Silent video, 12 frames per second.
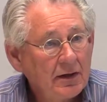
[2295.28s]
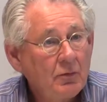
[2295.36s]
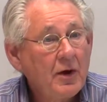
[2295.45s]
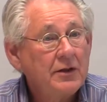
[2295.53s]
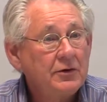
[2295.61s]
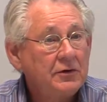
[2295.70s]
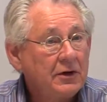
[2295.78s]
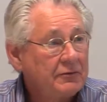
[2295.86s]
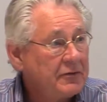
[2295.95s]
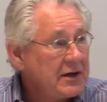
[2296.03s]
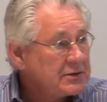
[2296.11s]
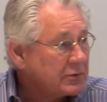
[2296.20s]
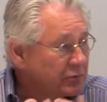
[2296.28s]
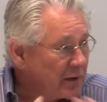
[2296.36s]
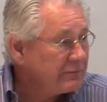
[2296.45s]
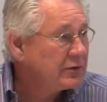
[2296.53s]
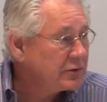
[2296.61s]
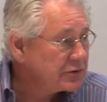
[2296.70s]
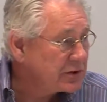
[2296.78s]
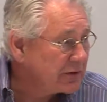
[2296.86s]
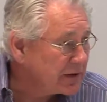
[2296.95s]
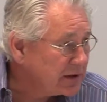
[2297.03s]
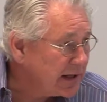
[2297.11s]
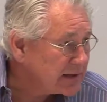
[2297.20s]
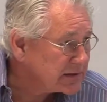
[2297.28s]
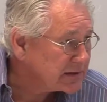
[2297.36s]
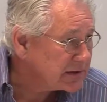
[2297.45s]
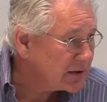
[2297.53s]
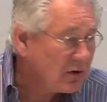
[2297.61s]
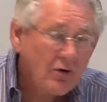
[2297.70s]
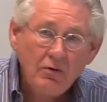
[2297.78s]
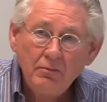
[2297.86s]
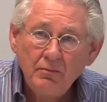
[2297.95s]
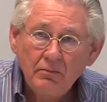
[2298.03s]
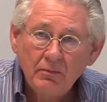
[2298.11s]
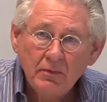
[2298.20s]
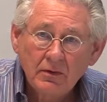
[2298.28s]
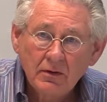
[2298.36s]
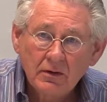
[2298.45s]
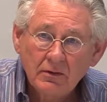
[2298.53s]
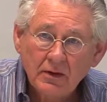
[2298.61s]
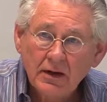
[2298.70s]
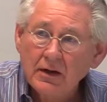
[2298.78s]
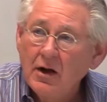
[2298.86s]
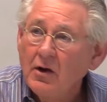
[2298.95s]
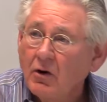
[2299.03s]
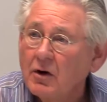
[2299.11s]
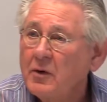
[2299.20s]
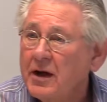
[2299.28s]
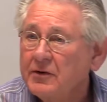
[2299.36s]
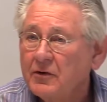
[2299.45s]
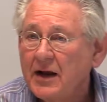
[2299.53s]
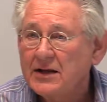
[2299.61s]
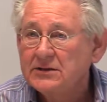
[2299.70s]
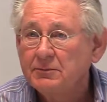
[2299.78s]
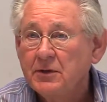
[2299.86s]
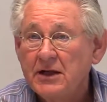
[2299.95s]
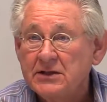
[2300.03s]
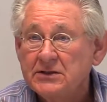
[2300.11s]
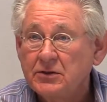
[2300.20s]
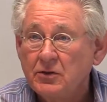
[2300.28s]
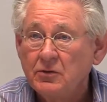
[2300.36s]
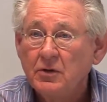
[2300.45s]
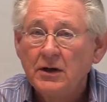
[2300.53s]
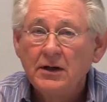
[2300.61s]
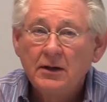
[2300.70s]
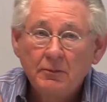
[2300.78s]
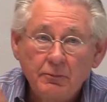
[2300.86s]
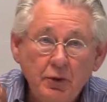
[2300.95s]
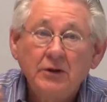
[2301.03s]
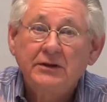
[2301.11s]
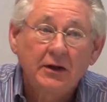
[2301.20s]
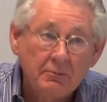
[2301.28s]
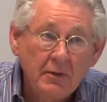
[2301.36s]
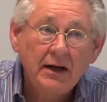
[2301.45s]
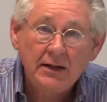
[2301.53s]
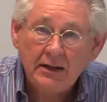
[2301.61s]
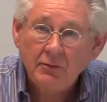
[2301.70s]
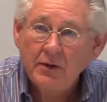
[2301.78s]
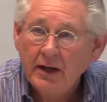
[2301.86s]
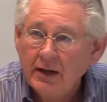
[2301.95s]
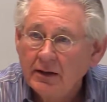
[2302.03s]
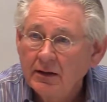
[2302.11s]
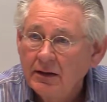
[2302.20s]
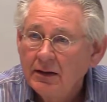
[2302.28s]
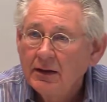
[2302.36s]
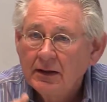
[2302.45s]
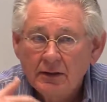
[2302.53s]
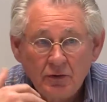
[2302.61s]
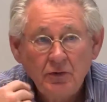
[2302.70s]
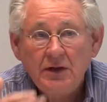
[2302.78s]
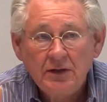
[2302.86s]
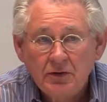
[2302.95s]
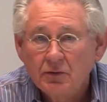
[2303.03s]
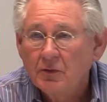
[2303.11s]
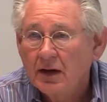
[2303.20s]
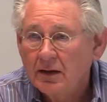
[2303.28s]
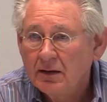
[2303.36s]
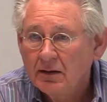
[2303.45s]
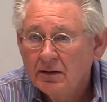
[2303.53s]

Whether they're faced with revolutionary classes at home, or whether as a place to put their money when you need to run.